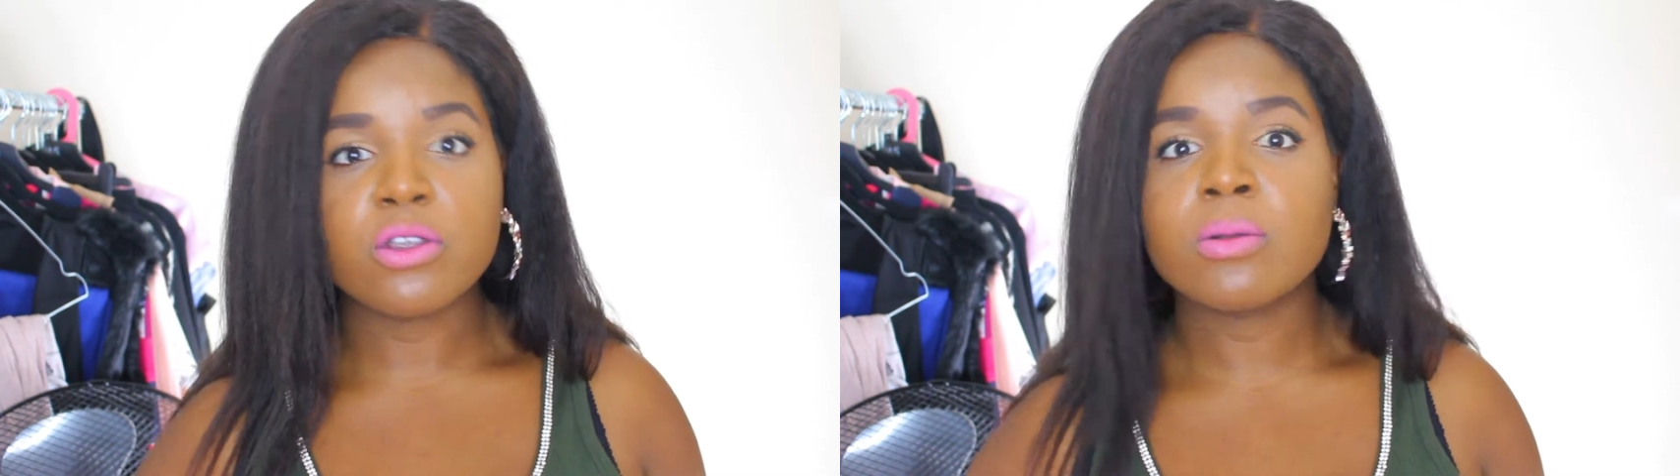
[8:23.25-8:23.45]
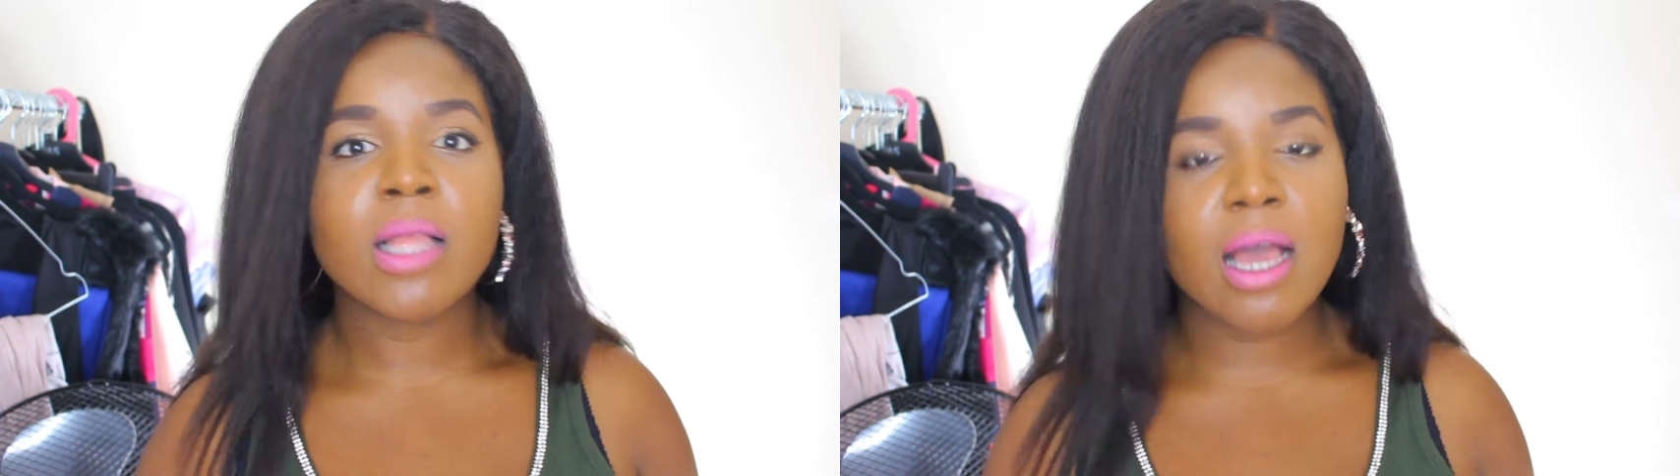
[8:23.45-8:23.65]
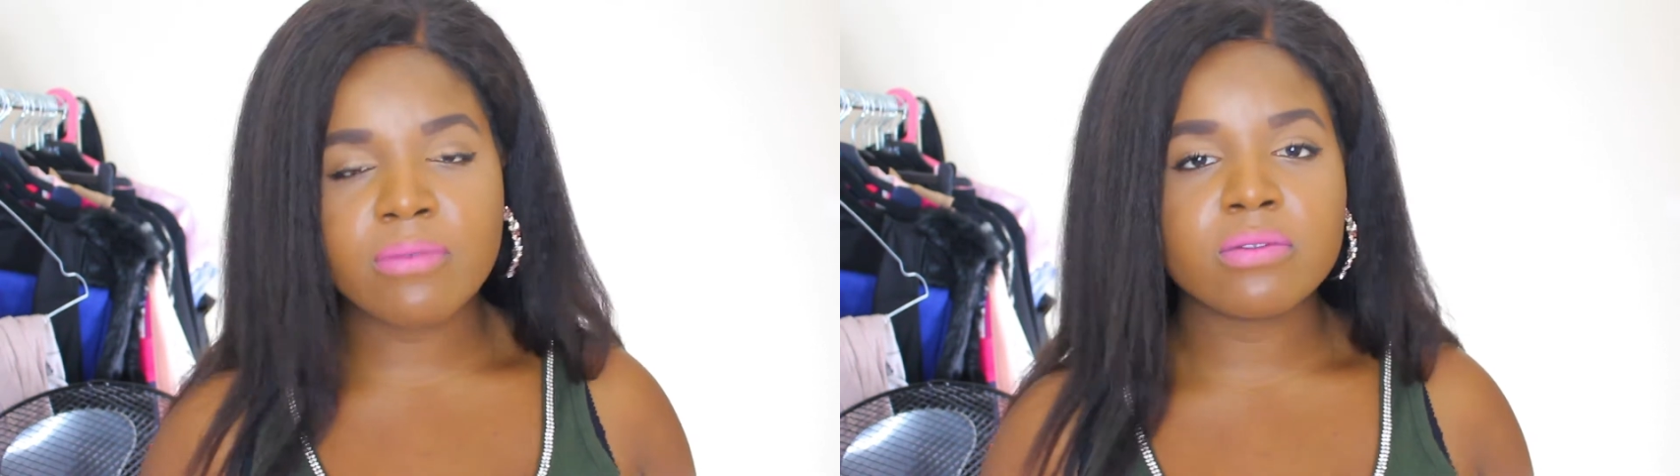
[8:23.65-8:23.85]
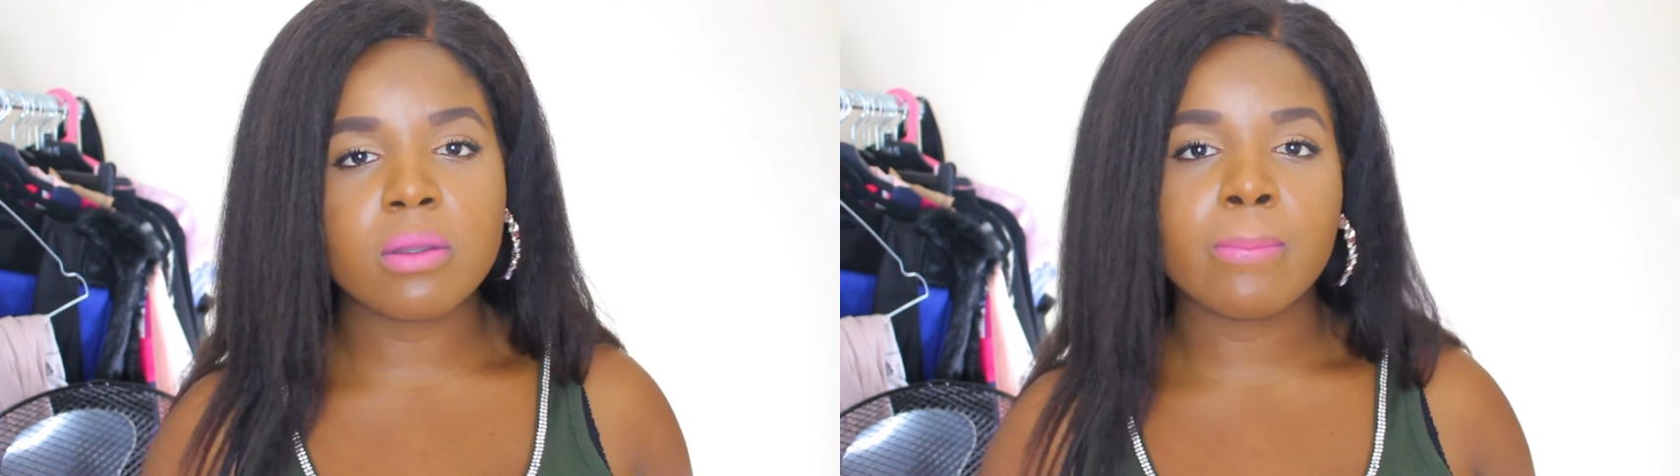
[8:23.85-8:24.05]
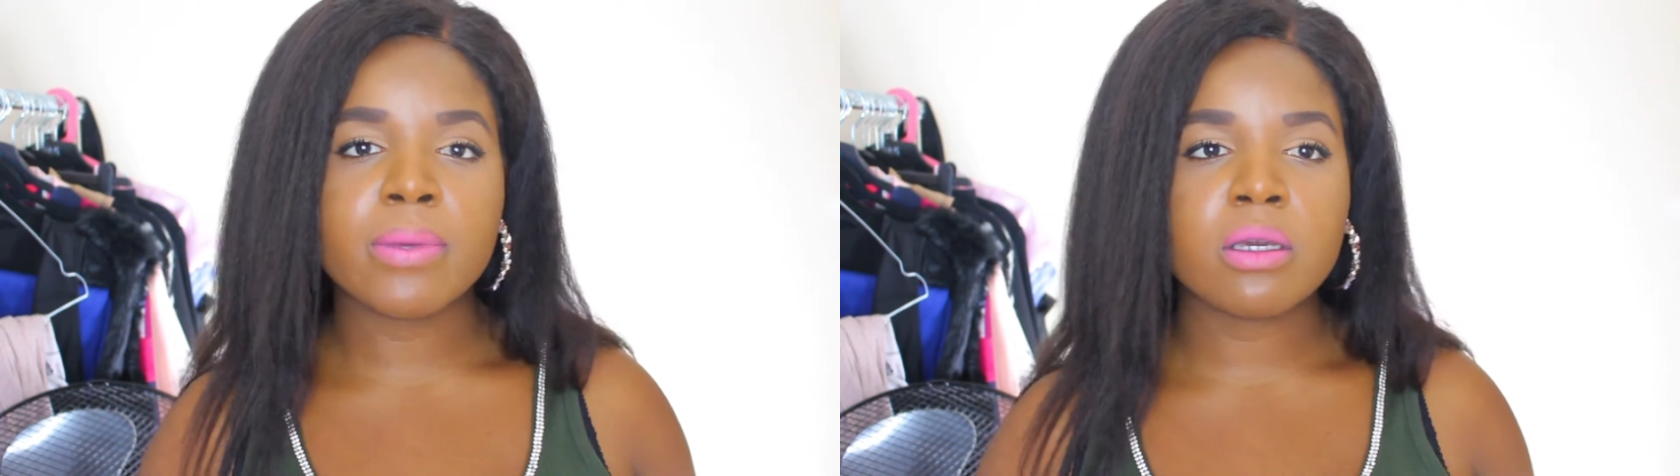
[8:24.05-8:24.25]
you have
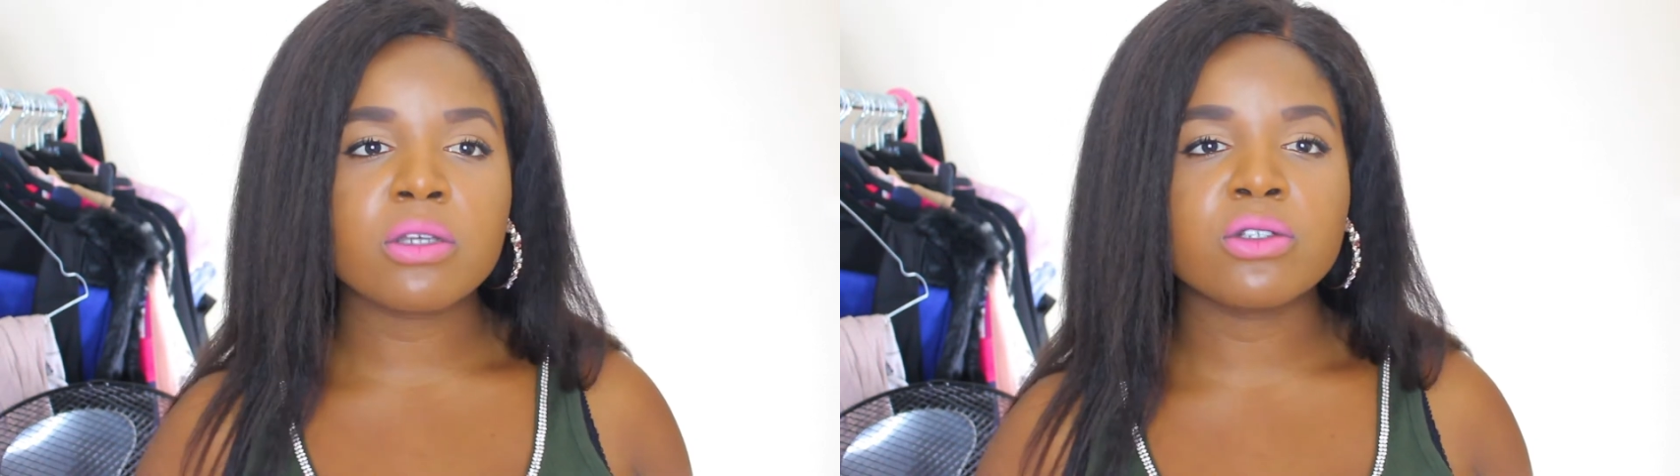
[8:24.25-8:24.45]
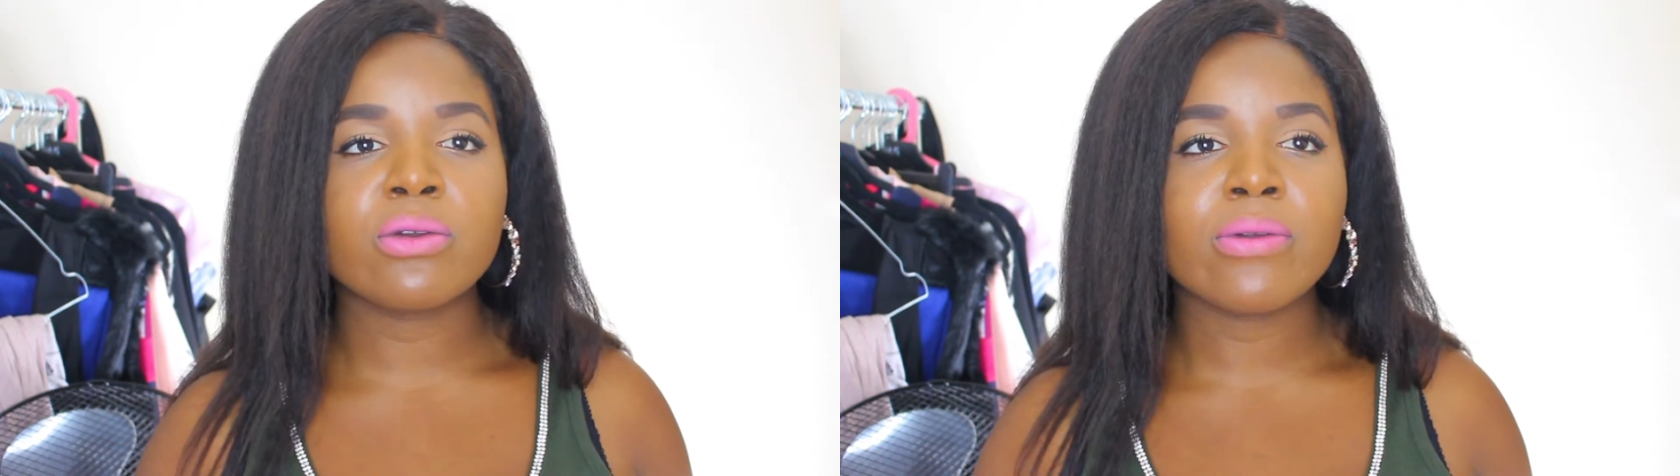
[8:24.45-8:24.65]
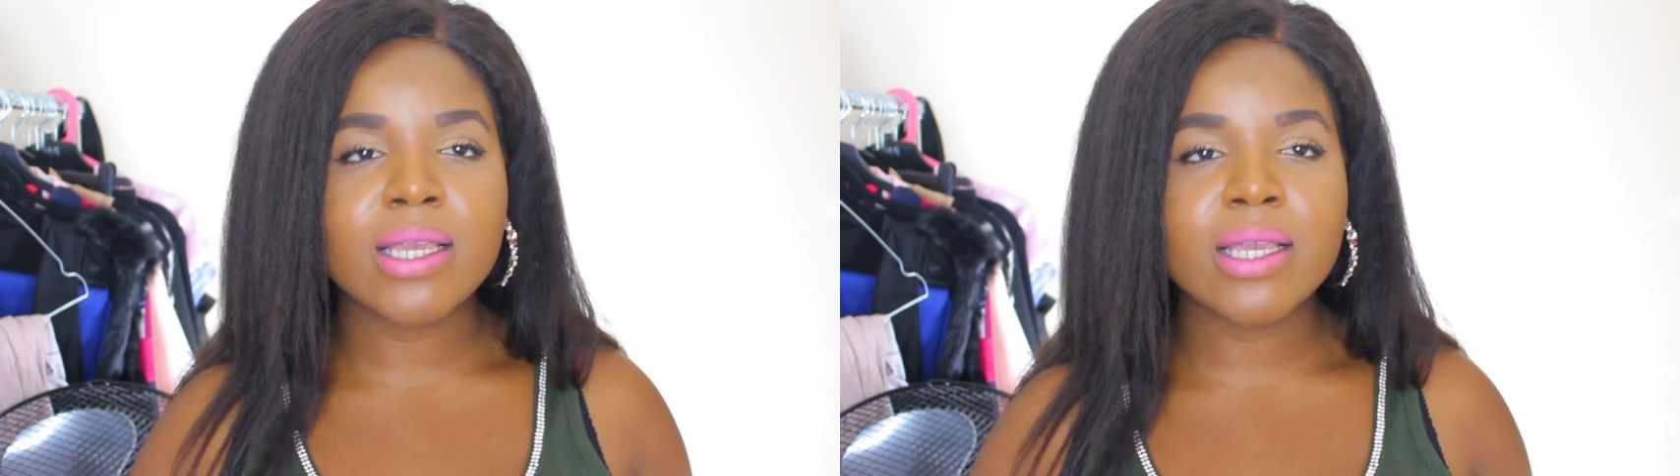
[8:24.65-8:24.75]
them because you're